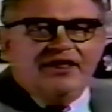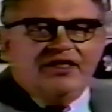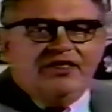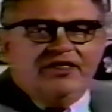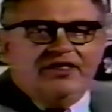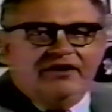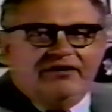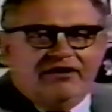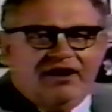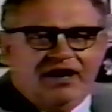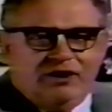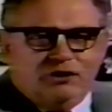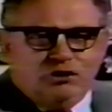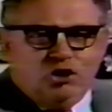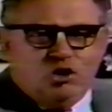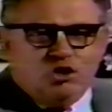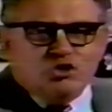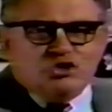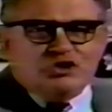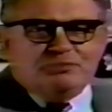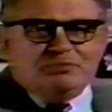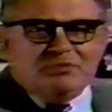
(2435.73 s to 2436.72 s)
There are
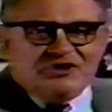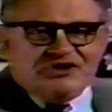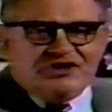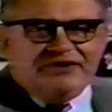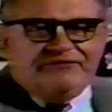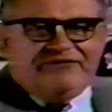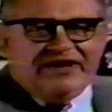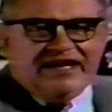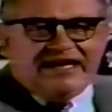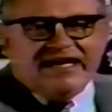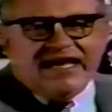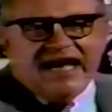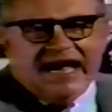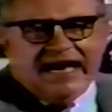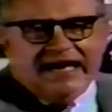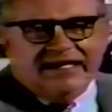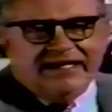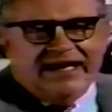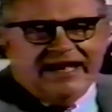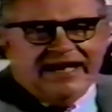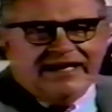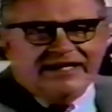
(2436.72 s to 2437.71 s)
no specific
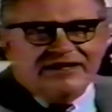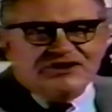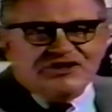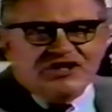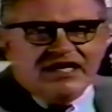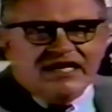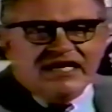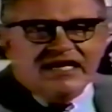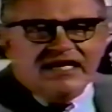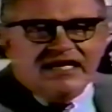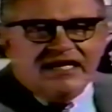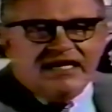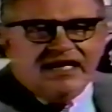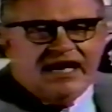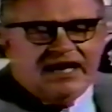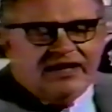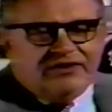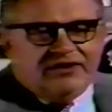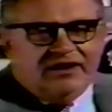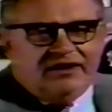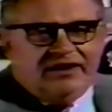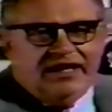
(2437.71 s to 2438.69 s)
guidelines
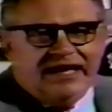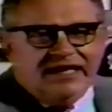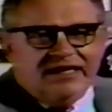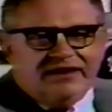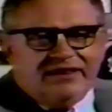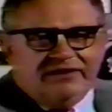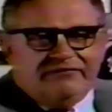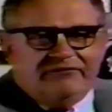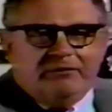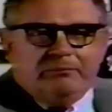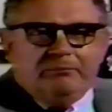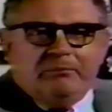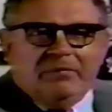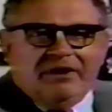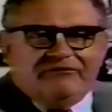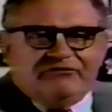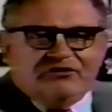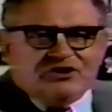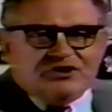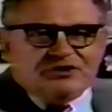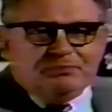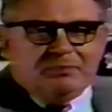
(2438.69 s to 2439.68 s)
on the length of a
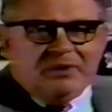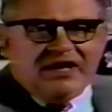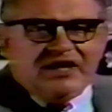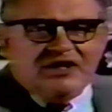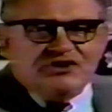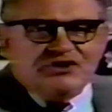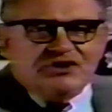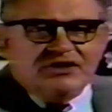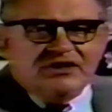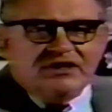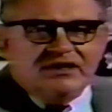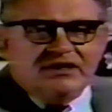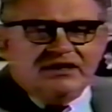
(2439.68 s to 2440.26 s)
buffer space,